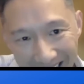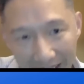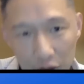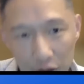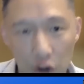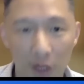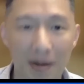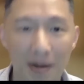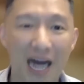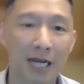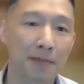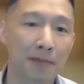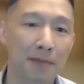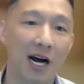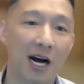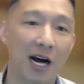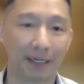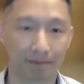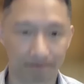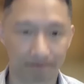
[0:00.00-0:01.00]
To the bottom
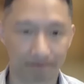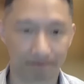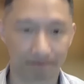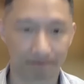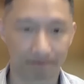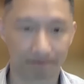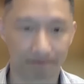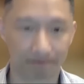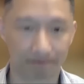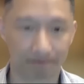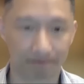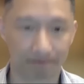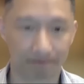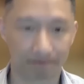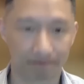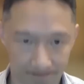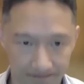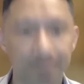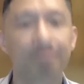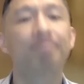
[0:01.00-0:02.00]
line.
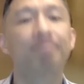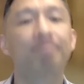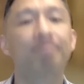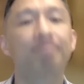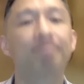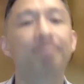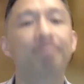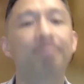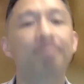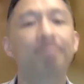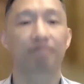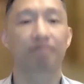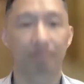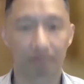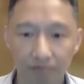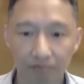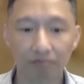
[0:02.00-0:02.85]
Yep.